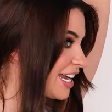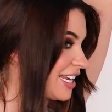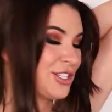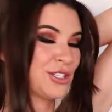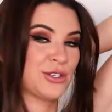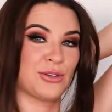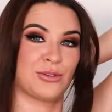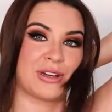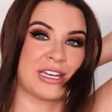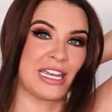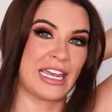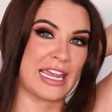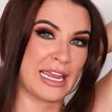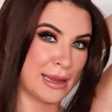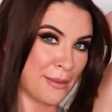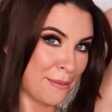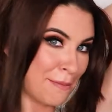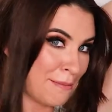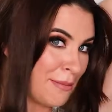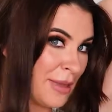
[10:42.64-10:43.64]
it into
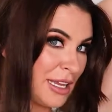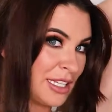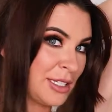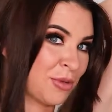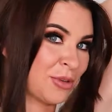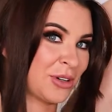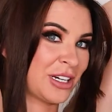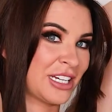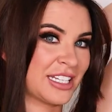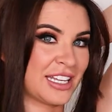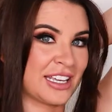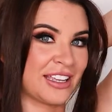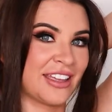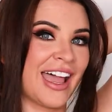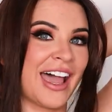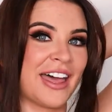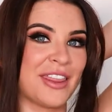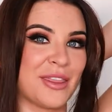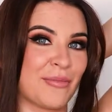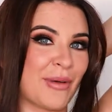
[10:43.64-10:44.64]
a mid ponytail
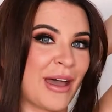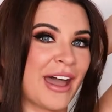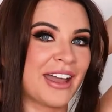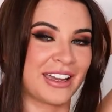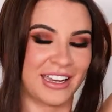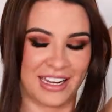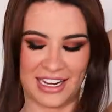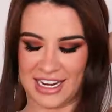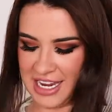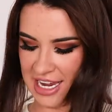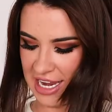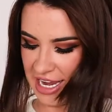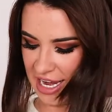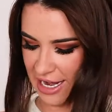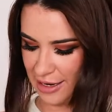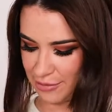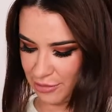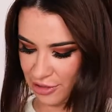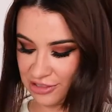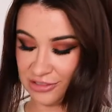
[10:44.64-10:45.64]
at the back.
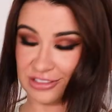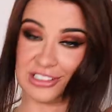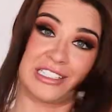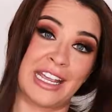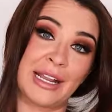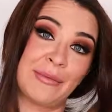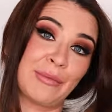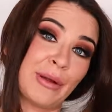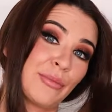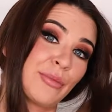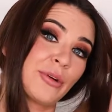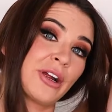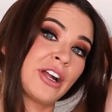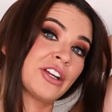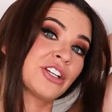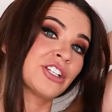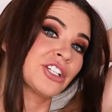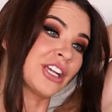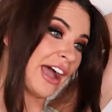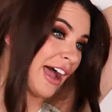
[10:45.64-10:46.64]
I'm just going to take my
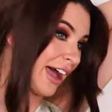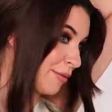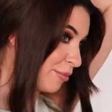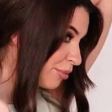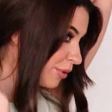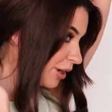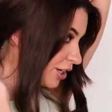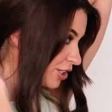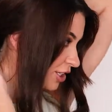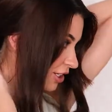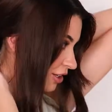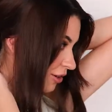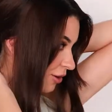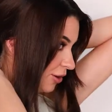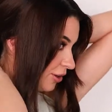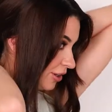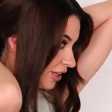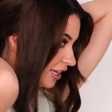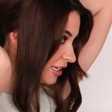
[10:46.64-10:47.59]
brush and brush it all